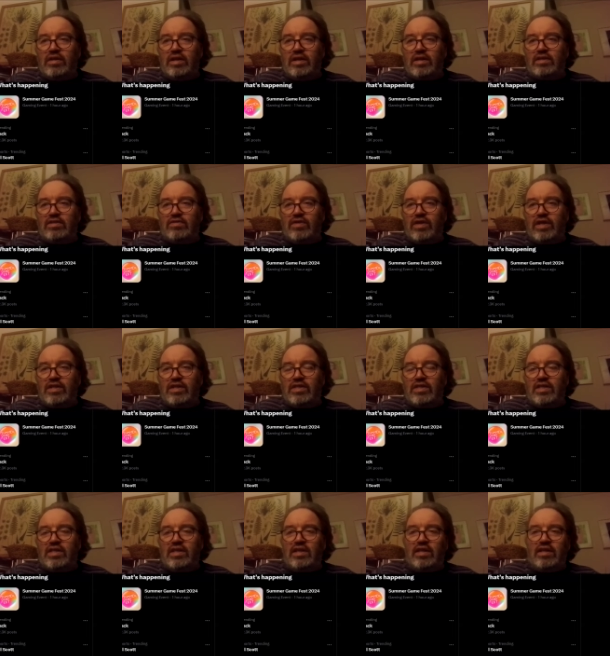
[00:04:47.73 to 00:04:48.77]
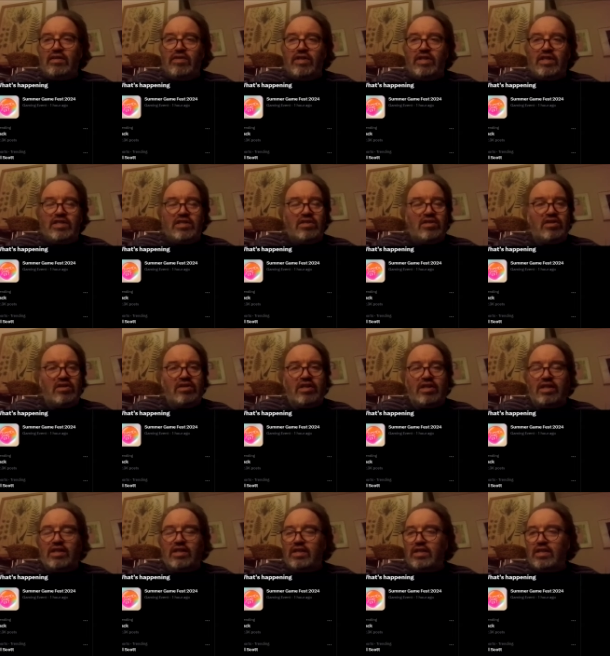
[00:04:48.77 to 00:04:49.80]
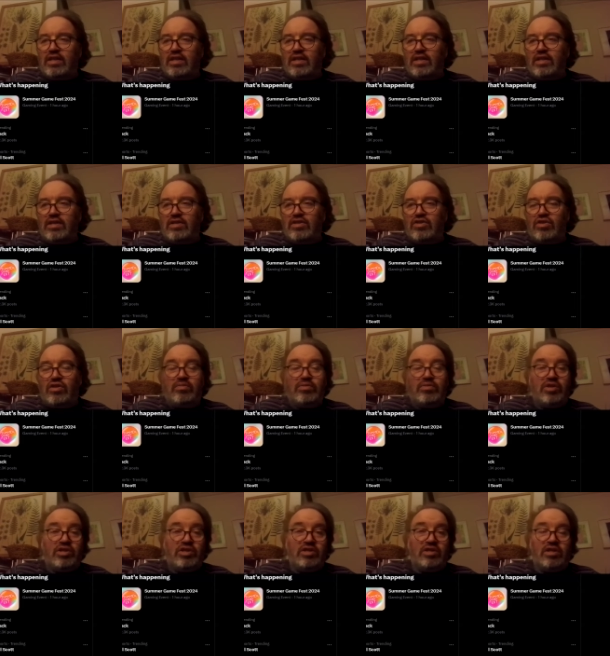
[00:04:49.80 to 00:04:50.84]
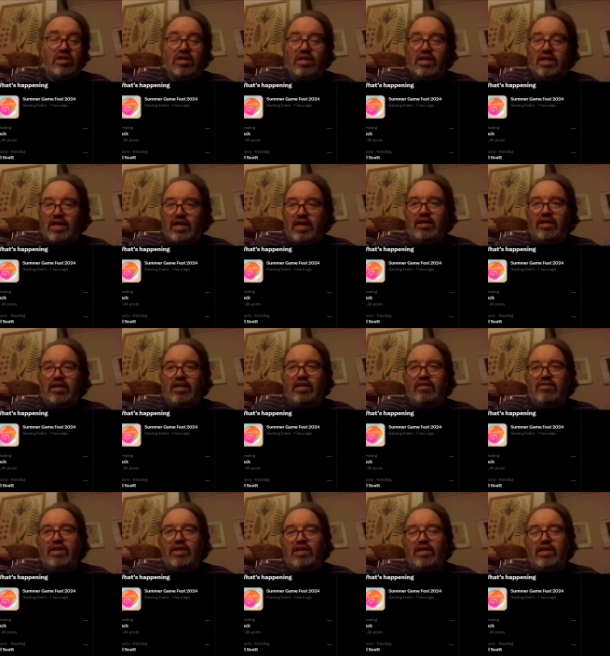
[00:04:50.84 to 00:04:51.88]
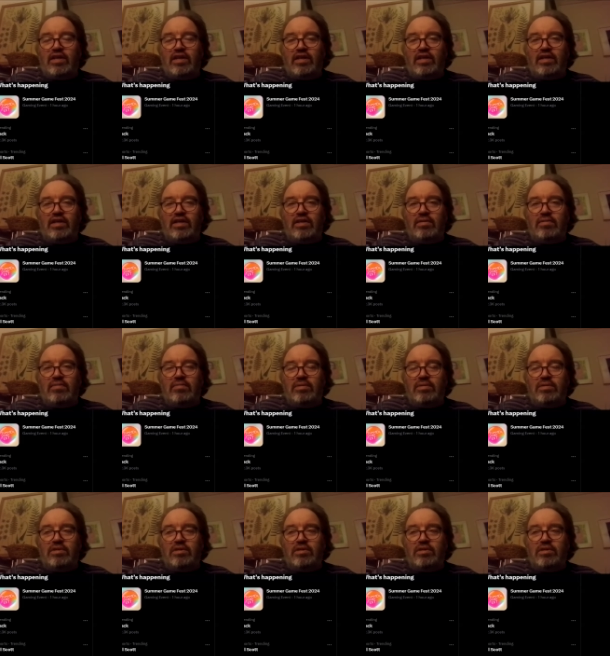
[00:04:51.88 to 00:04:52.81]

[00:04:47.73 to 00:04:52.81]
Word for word: Thanks for listening. I'll leave the Discord link in the description and I'll leave it uh,